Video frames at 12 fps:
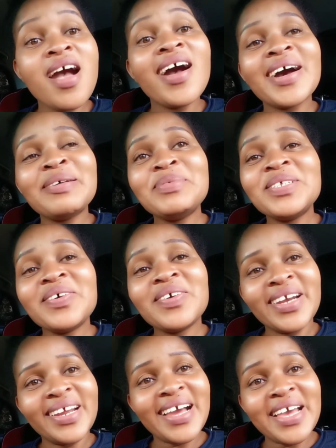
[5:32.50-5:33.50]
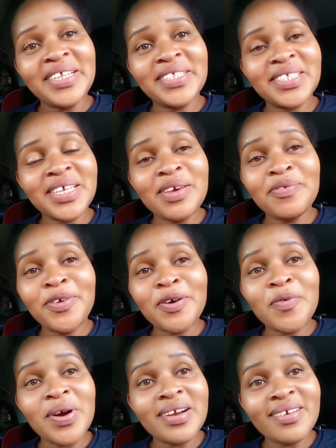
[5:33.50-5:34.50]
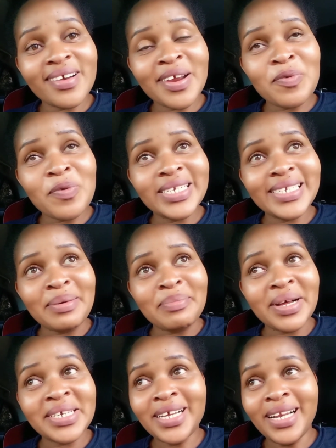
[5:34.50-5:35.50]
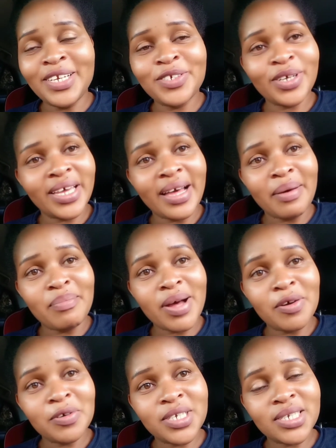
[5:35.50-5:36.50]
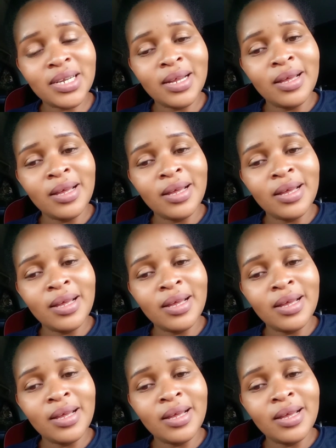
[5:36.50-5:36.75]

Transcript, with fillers: I'm sorry, guys, if you're wondering what I'm actually talking about,